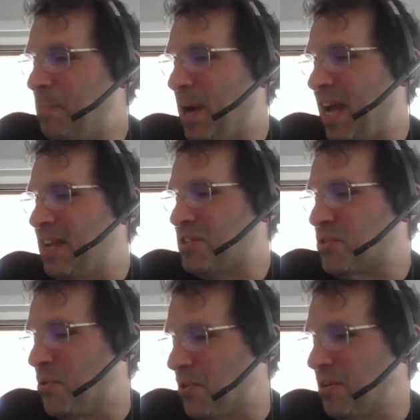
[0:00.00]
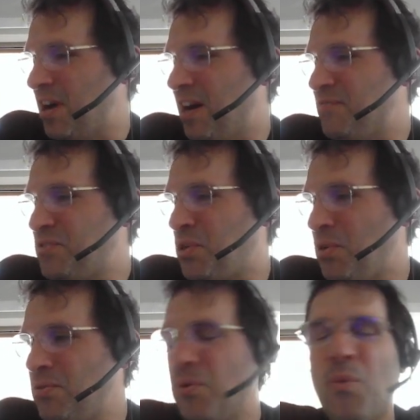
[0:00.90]
by a score of
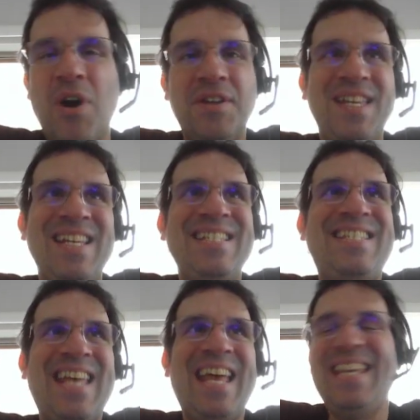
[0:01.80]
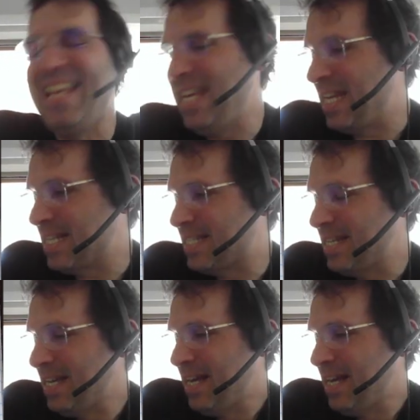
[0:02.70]
2-1 in 10 innings.